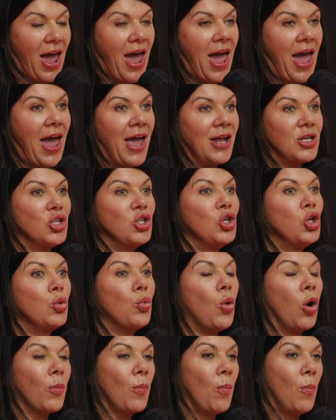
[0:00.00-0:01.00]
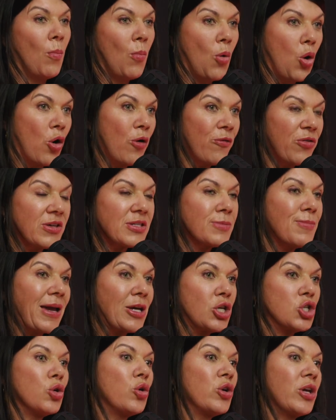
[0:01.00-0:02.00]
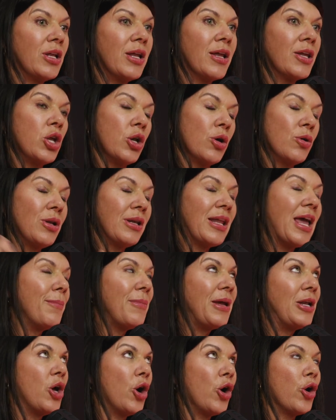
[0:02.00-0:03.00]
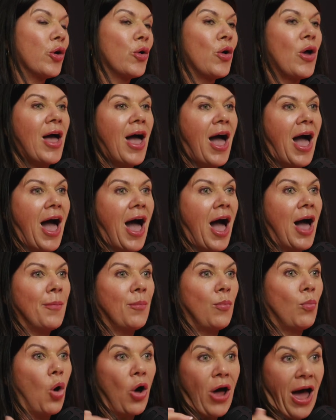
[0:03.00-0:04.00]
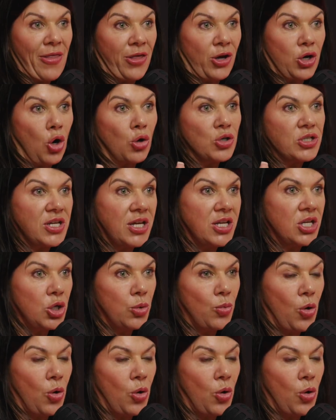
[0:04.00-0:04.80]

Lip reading: and you want more of this, make sure let me know what other content you